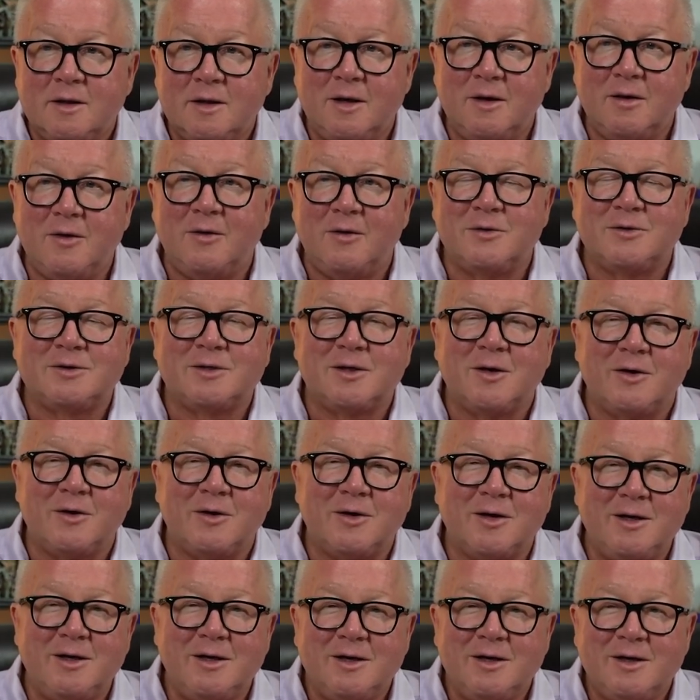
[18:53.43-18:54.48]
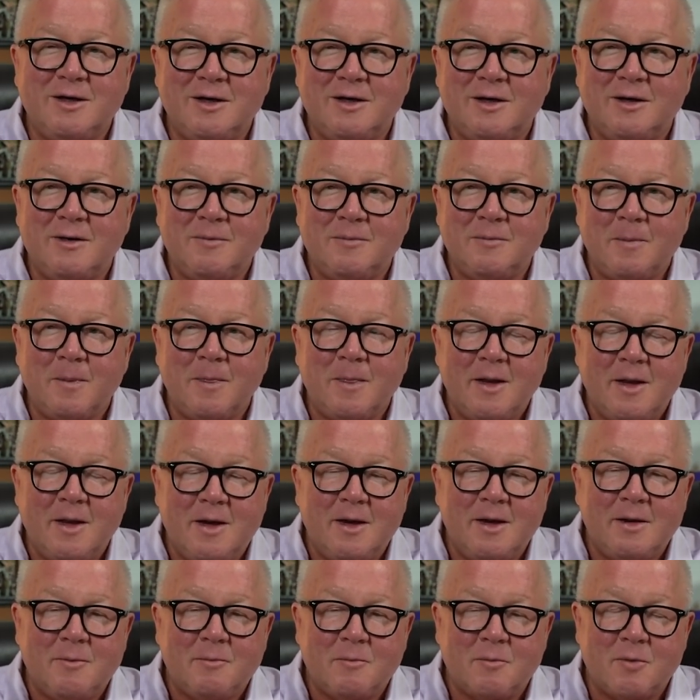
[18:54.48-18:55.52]
Oh, sorry. Somehow you.
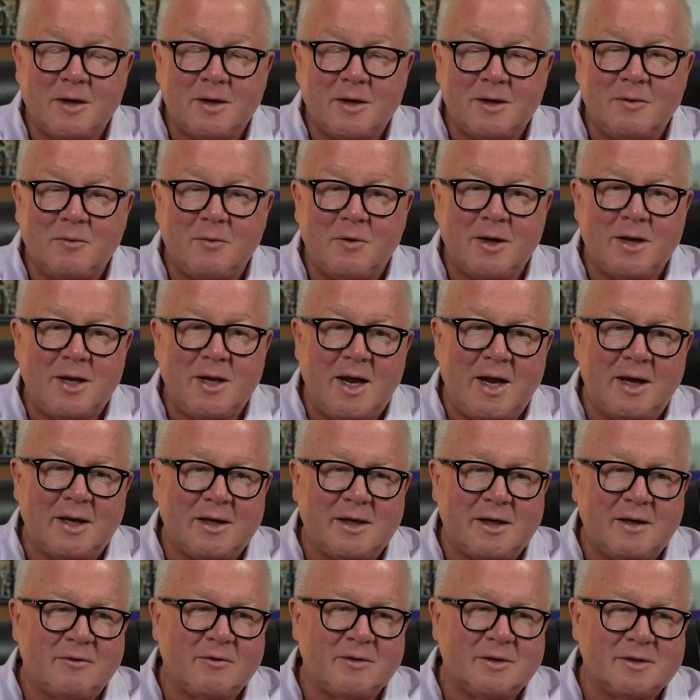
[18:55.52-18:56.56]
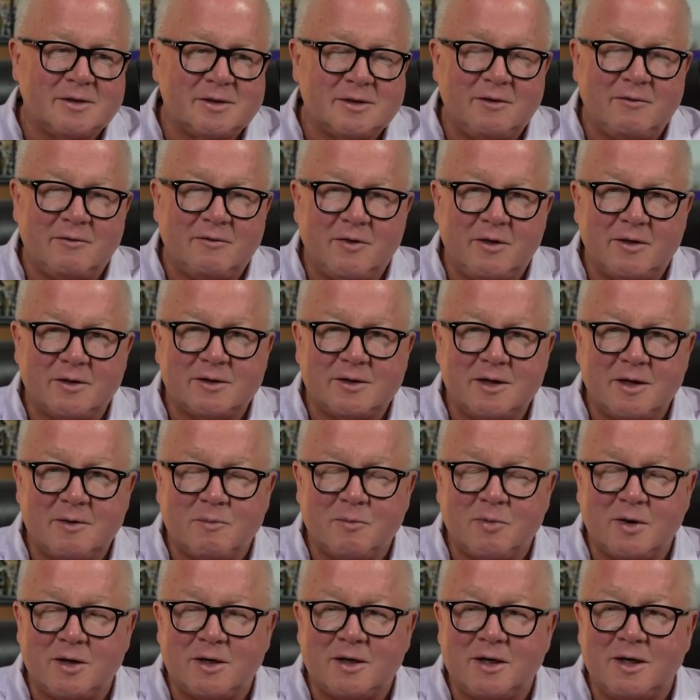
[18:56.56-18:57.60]
Well, yeah, I cover this stuff all the time. Yeah.
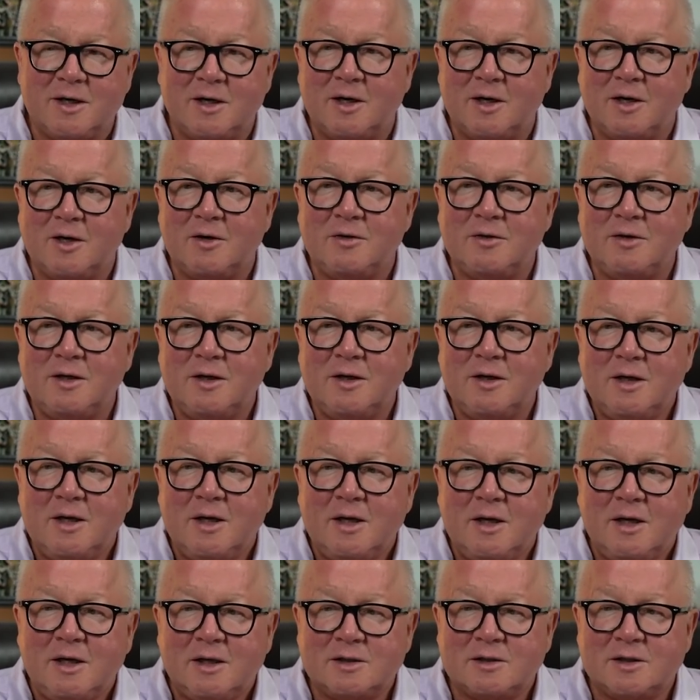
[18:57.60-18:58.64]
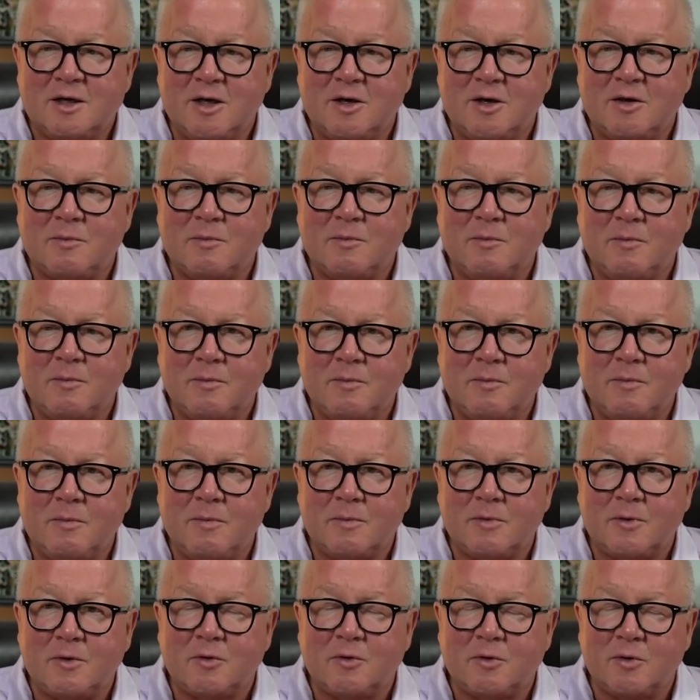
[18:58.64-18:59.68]
Pregnenolone is another
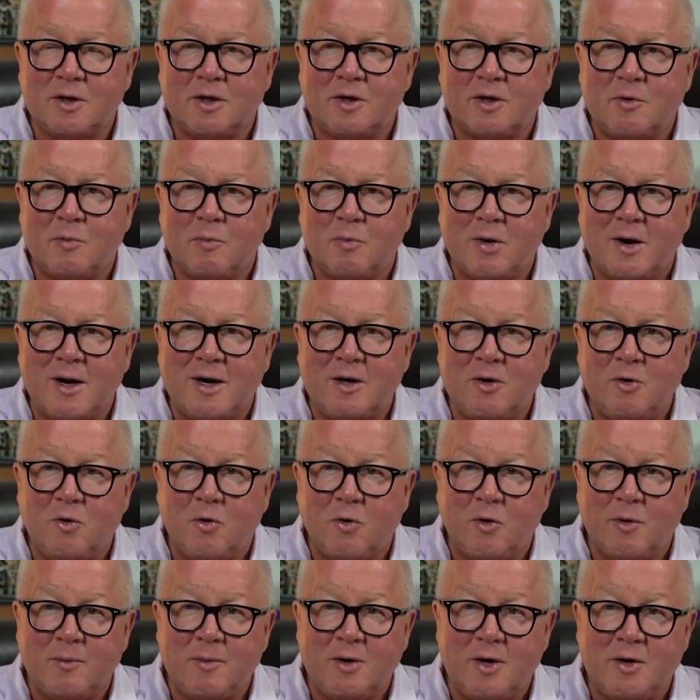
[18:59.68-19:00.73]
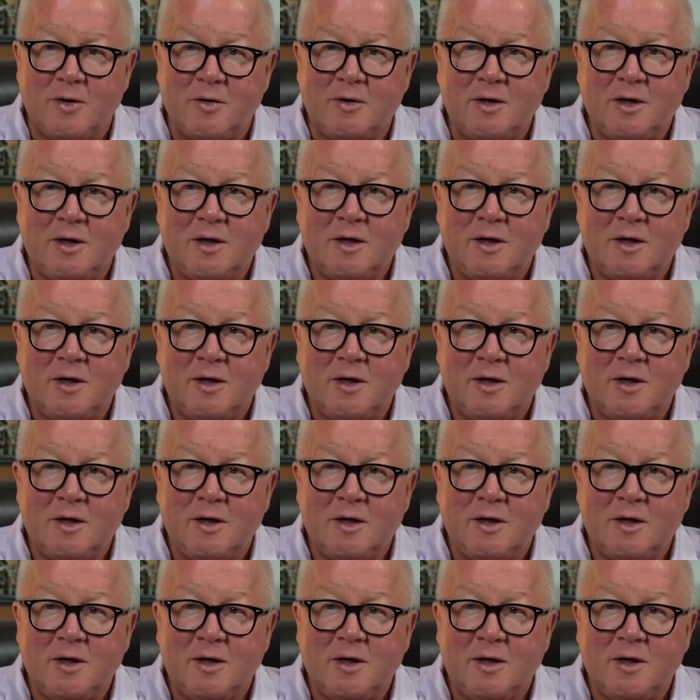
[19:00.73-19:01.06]
critical brain hormone,